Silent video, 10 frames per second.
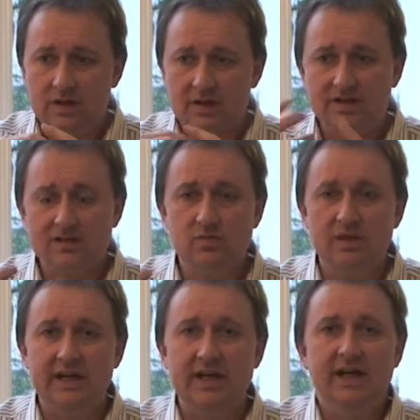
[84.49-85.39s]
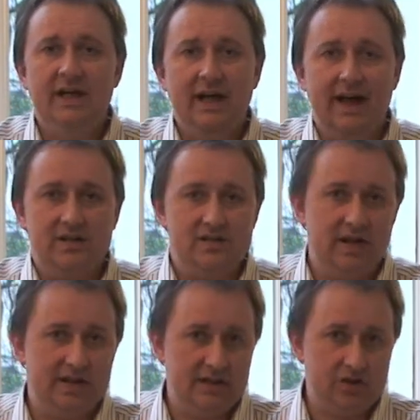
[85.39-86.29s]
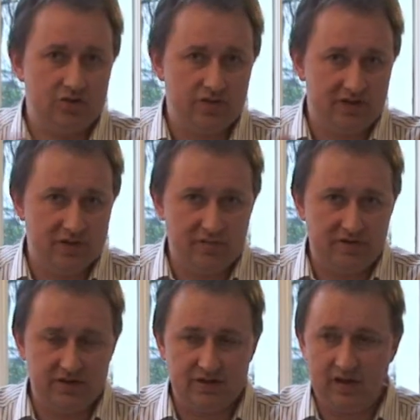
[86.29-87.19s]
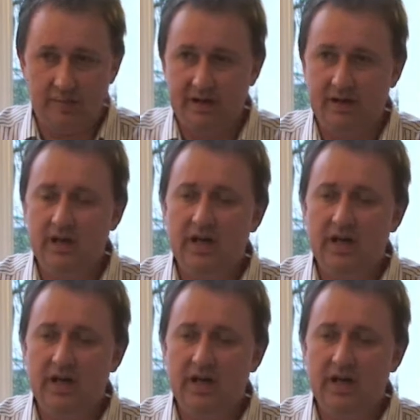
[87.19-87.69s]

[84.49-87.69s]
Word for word: And this is where anxiety and stress and depression come in.